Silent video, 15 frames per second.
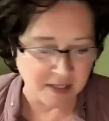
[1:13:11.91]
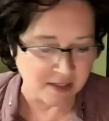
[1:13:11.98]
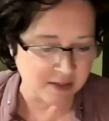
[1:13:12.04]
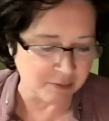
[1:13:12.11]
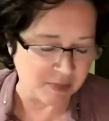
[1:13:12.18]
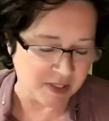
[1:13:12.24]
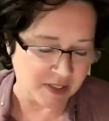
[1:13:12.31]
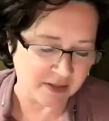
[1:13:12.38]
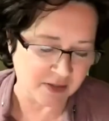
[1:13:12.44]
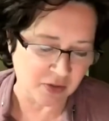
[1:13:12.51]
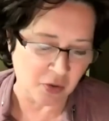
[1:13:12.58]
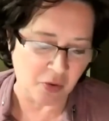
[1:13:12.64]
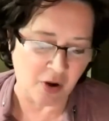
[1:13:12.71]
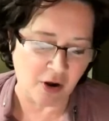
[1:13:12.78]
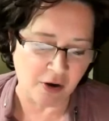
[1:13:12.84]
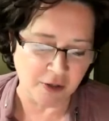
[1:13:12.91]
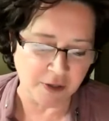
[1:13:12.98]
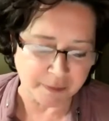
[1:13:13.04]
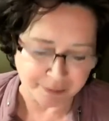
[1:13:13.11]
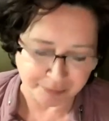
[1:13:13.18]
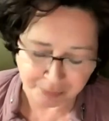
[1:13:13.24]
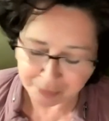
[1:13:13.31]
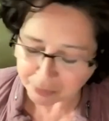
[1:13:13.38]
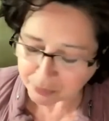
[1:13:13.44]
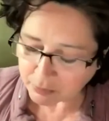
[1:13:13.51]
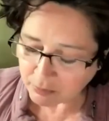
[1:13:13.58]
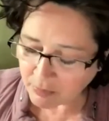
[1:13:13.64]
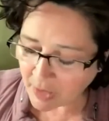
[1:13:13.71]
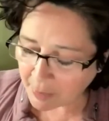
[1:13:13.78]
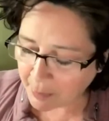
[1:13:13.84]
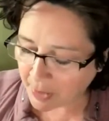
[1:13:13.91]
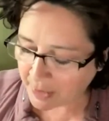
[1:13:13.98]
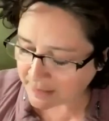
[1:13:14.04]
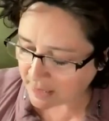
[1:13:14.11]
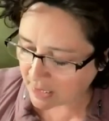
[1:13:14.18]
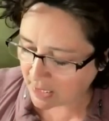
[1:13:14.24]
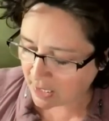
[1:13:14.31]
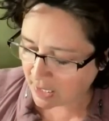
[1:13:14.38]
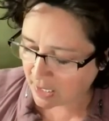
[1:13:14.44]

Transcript: It's been so long, but